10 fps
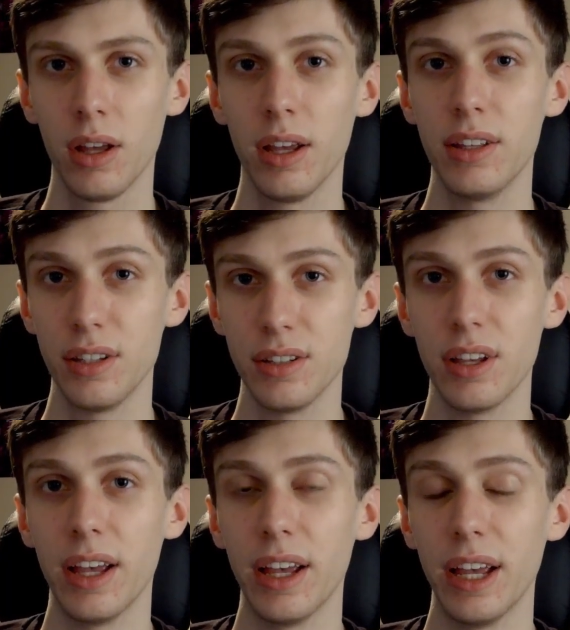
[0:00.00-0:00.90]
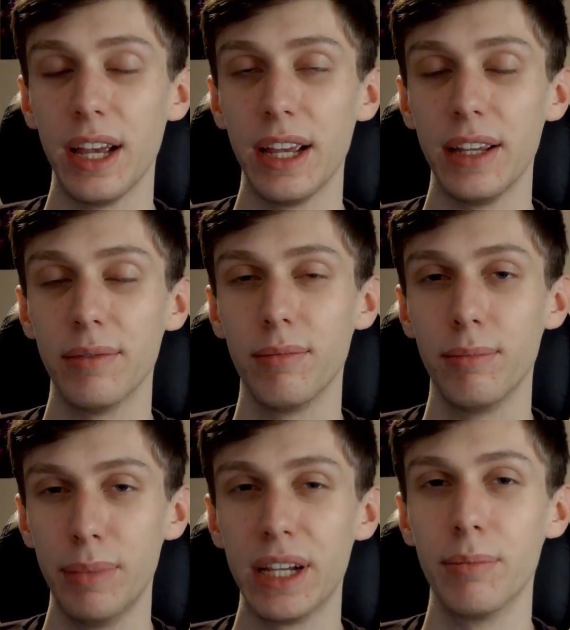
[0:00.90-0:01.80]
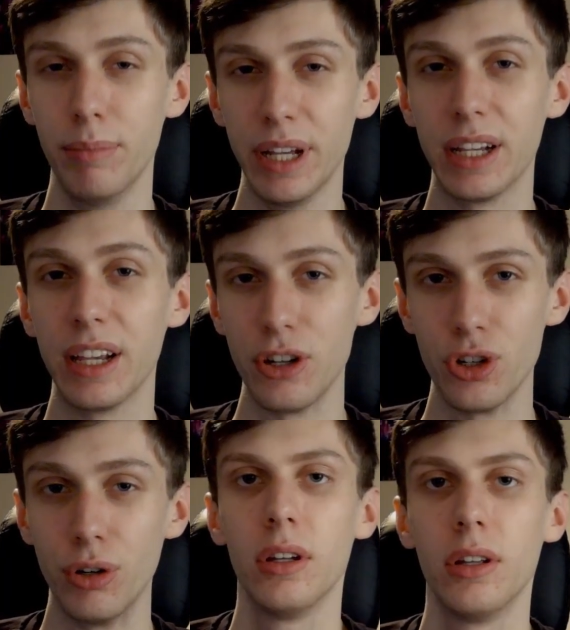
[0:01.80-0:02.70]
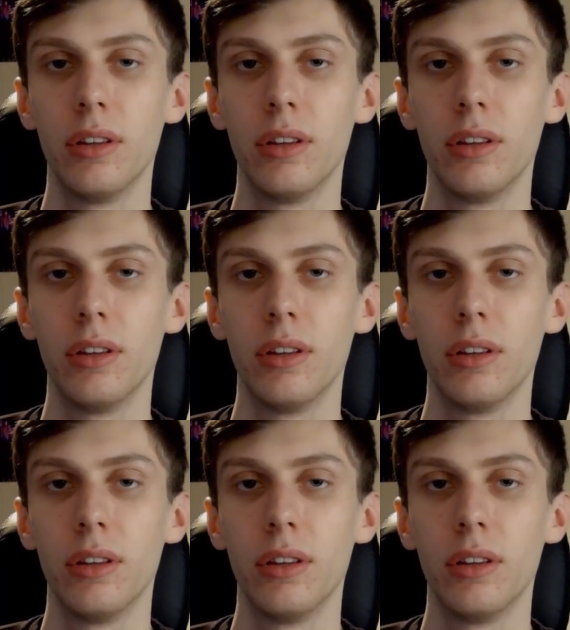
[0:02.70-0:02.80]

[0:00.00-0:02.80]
It is a big issue.